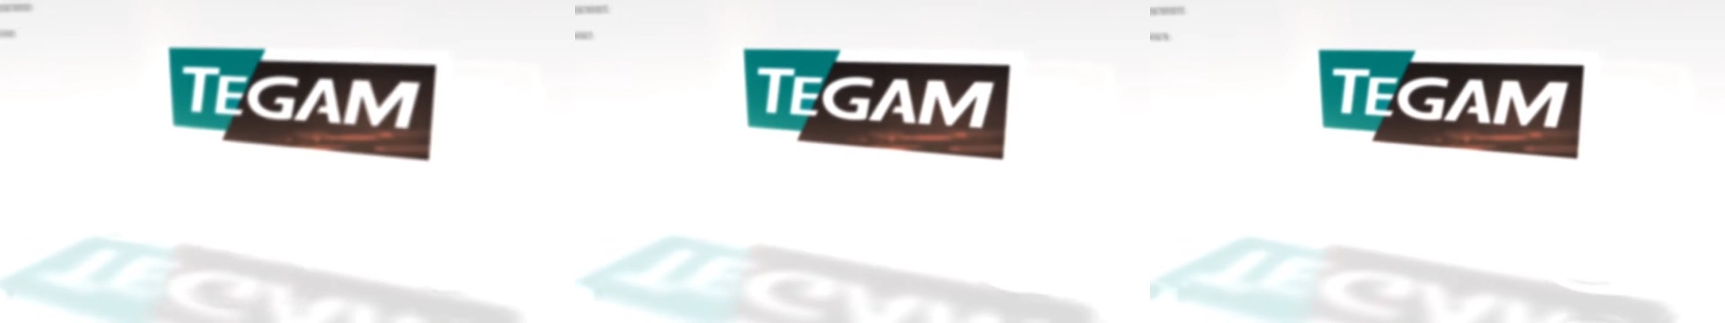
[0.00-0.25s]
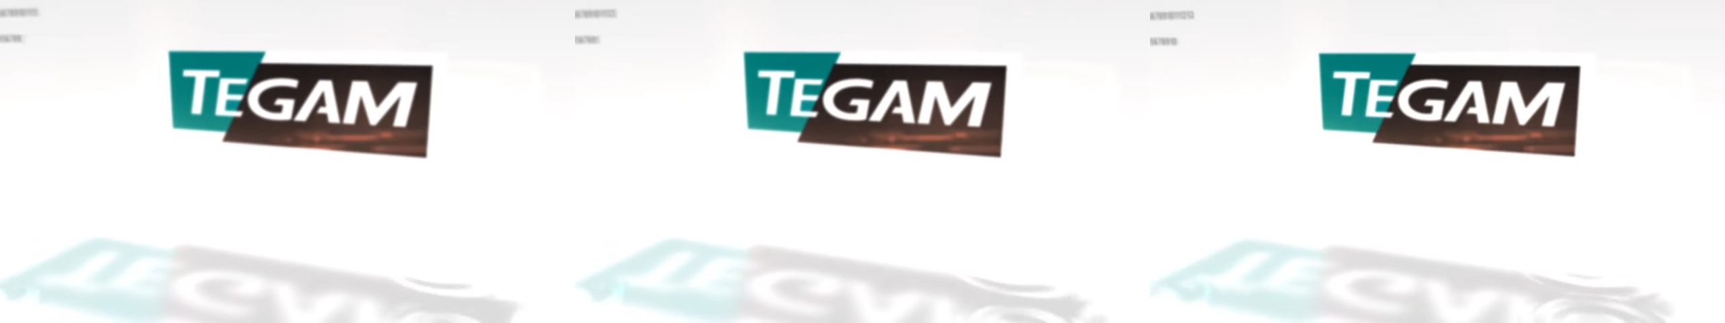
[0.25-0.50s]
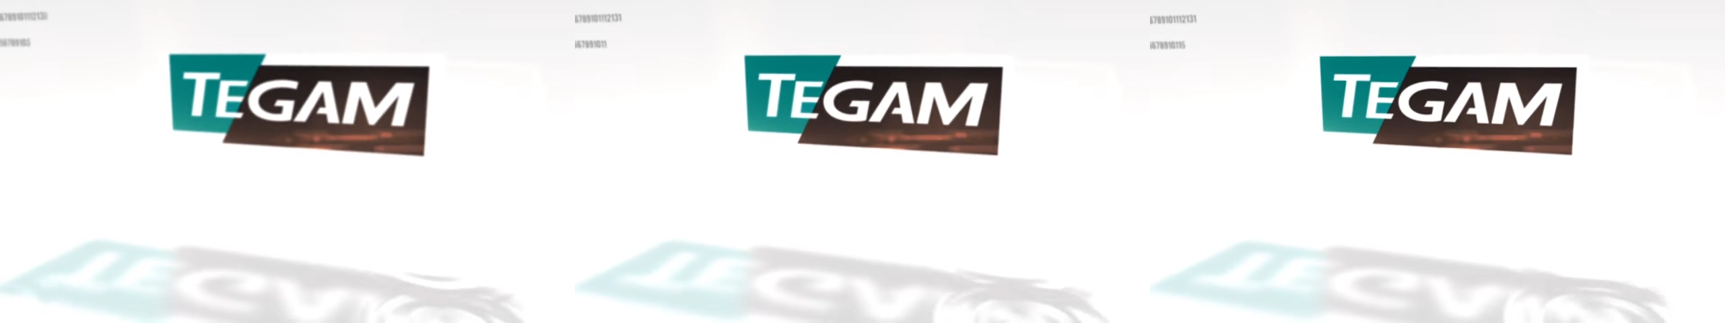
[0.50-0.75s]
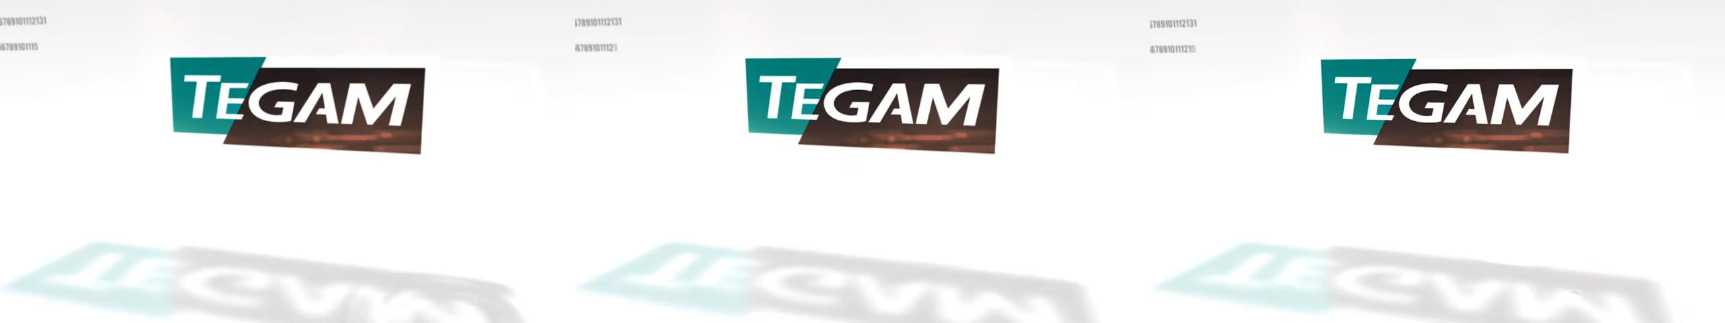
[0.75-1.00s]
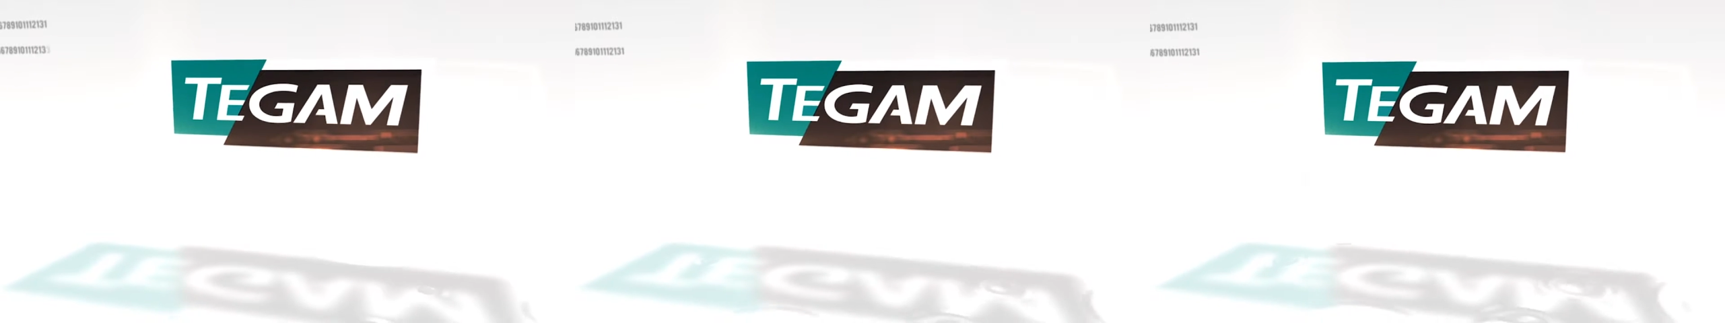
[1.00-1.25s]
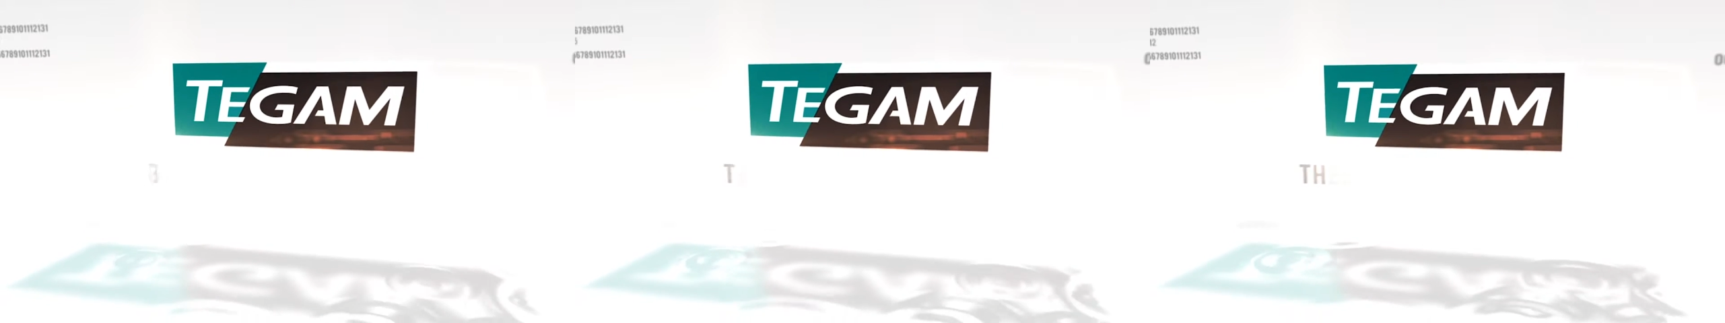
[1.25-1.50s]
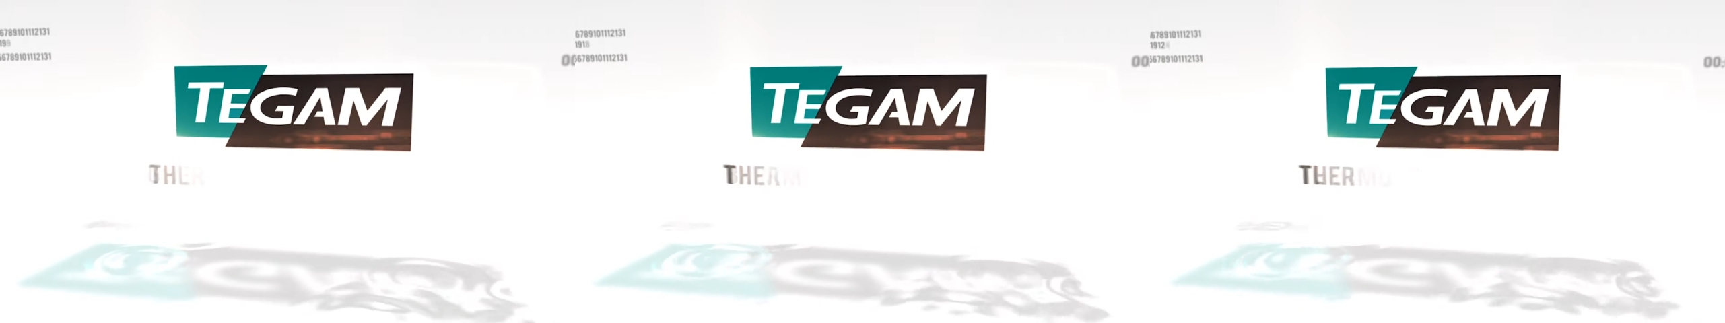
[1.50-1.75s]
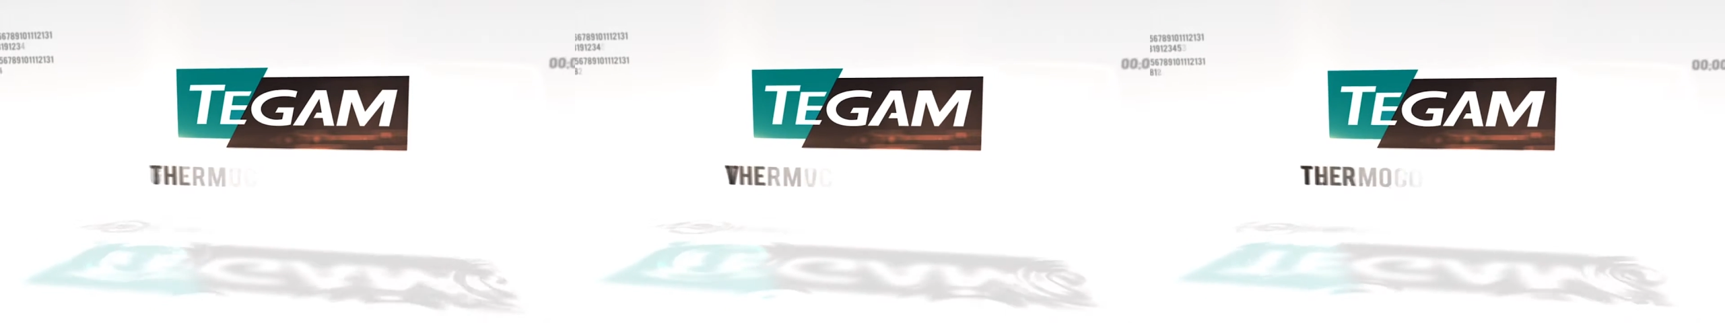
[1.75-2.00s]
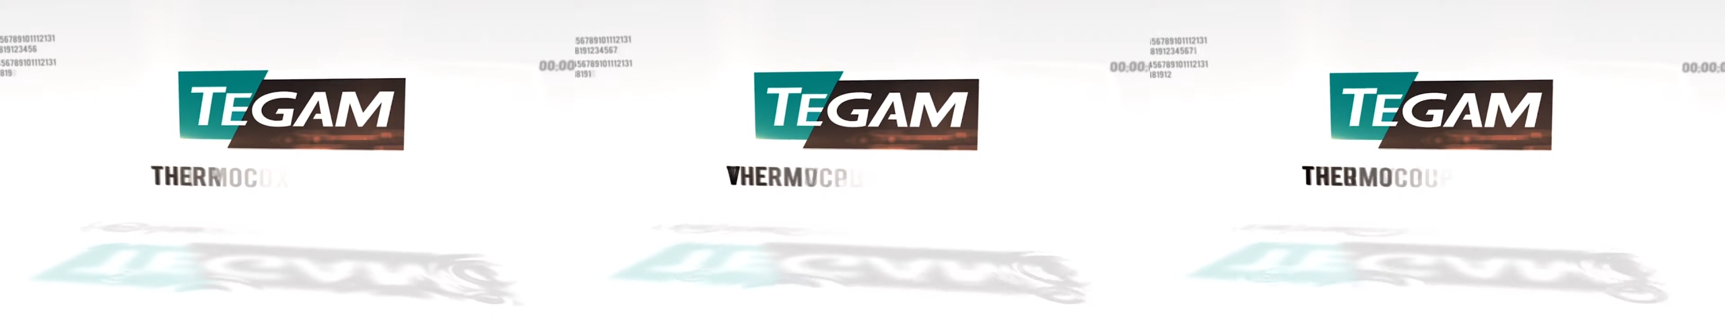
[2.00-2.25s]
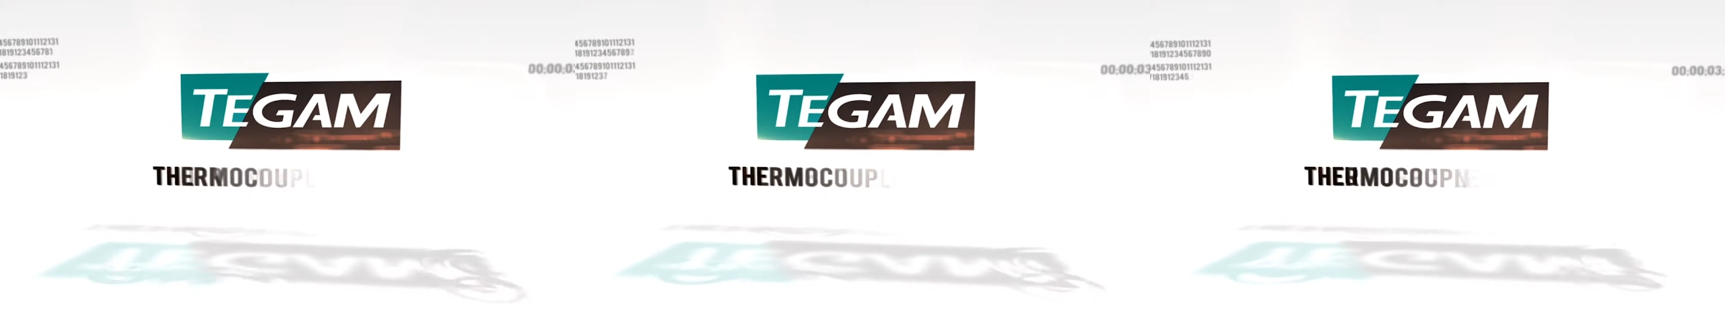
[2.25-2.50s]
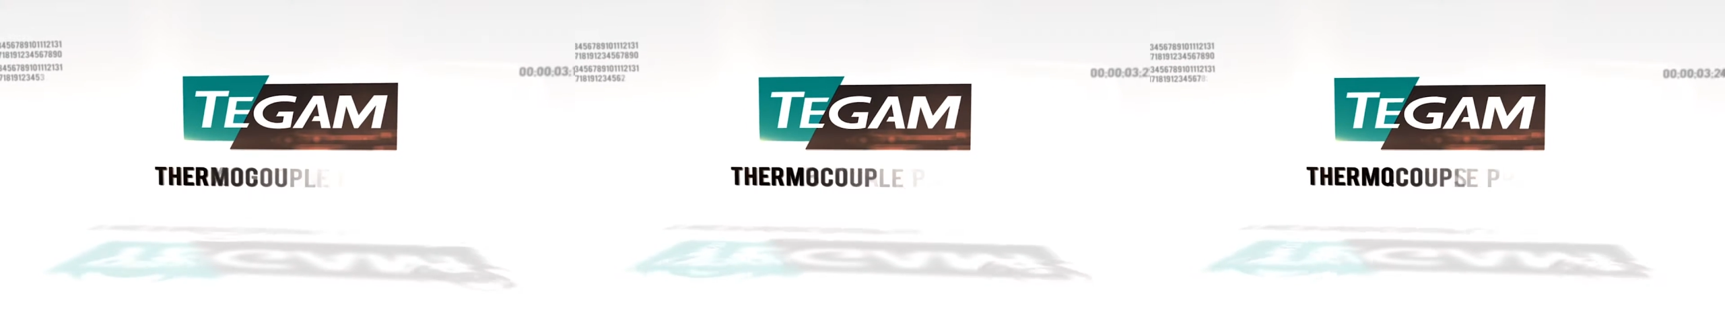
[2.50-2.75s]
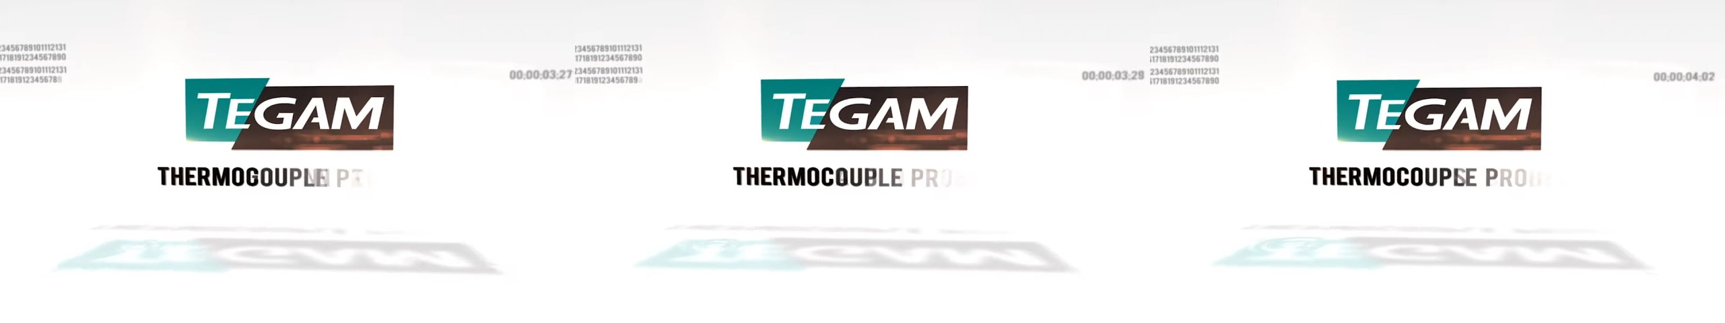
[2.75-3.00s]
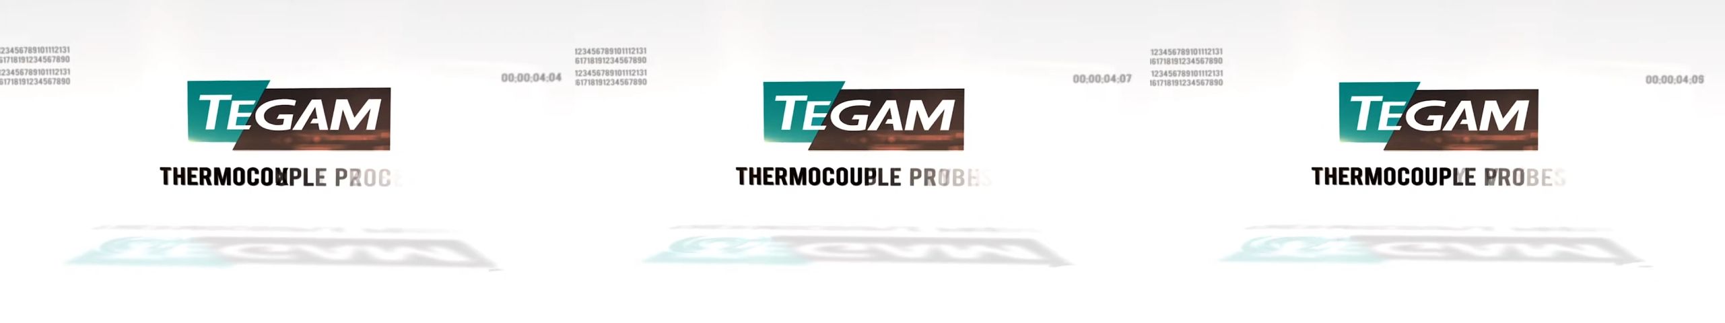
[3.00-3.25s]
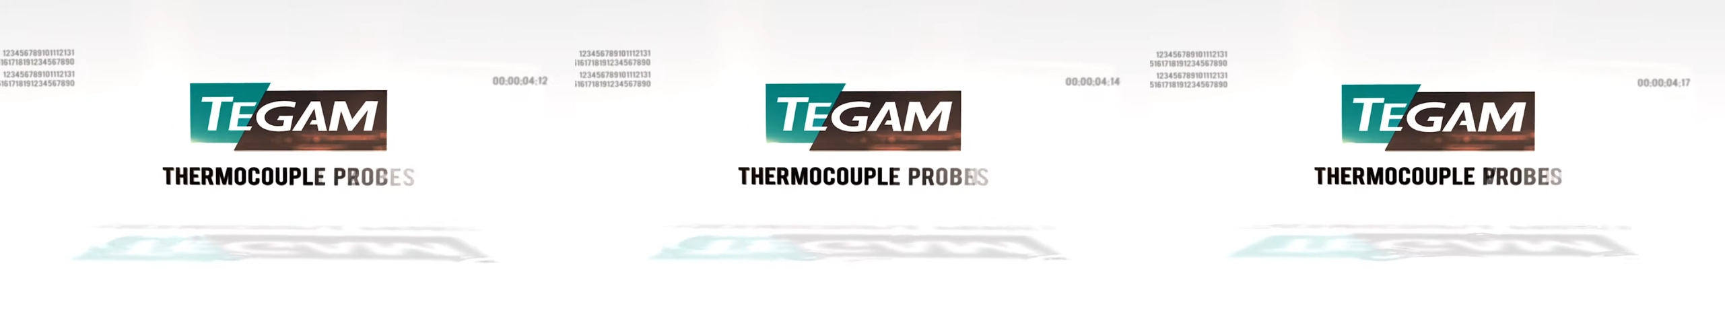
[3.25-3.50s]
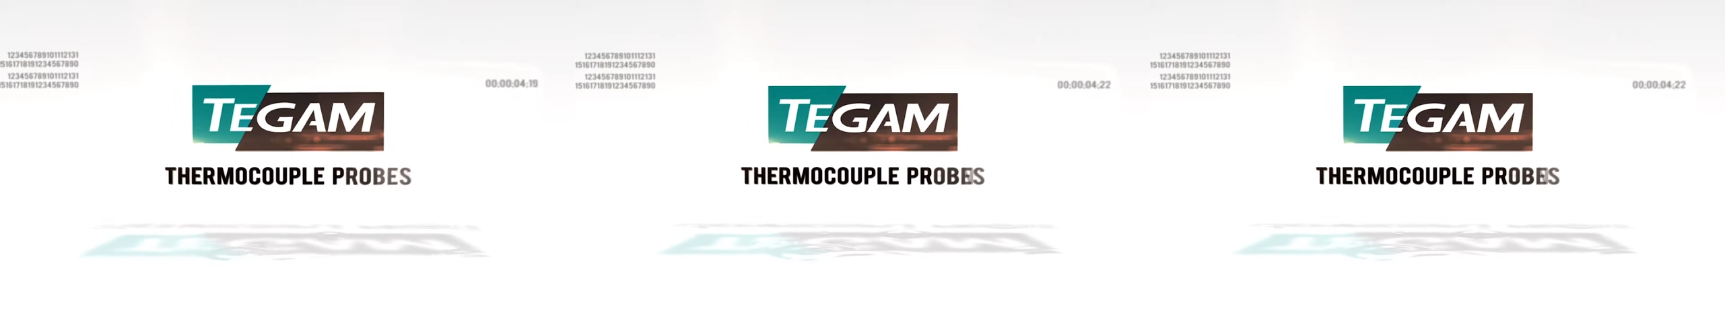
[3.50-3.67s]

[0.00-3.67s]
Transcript: (no speaker visible)